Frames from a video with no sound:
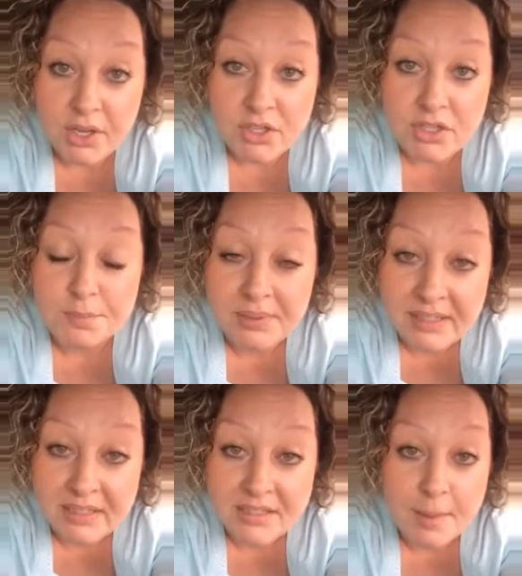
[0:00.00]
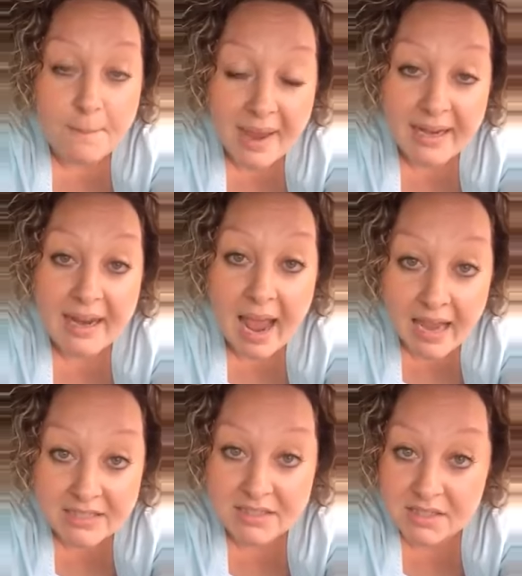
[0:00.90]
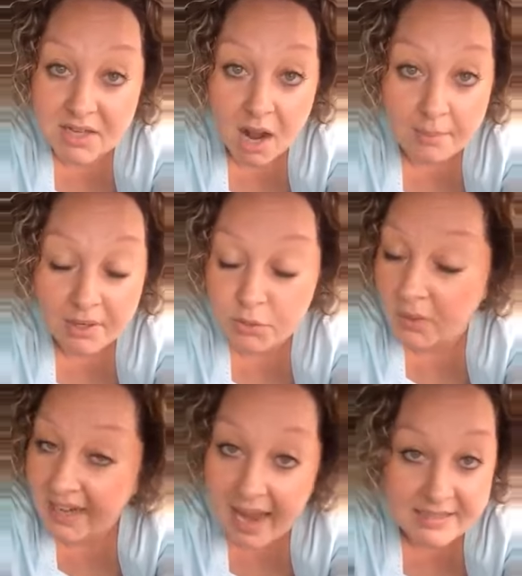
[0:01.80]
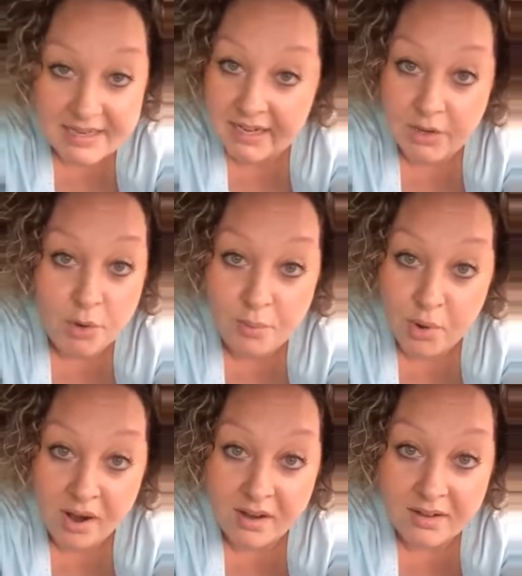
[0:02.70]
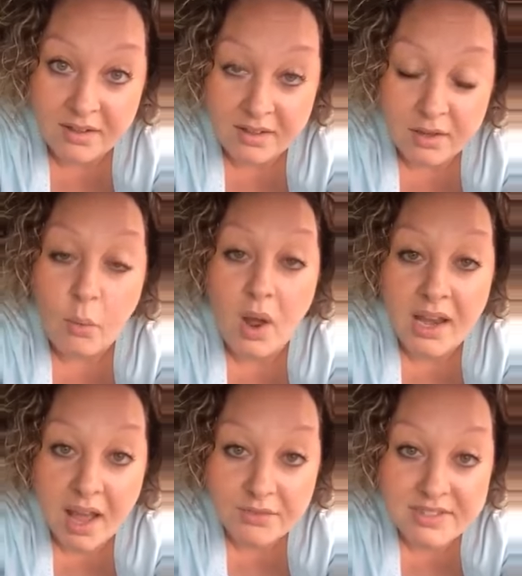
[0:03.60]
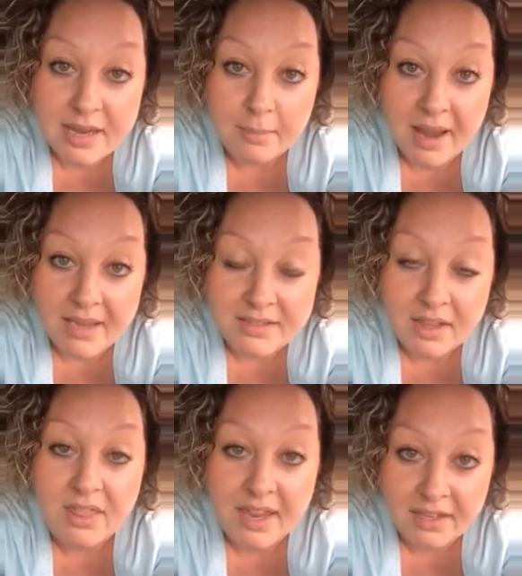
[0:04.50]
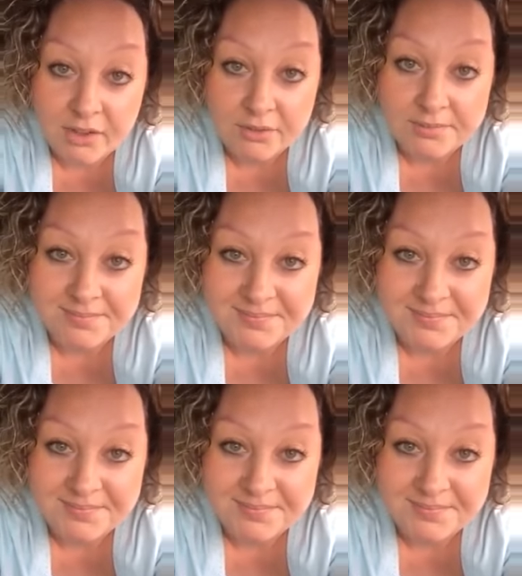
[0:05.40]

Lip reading: Just please, the begging has to stop because we can't take it no more. One love, stay blessed, and thank you.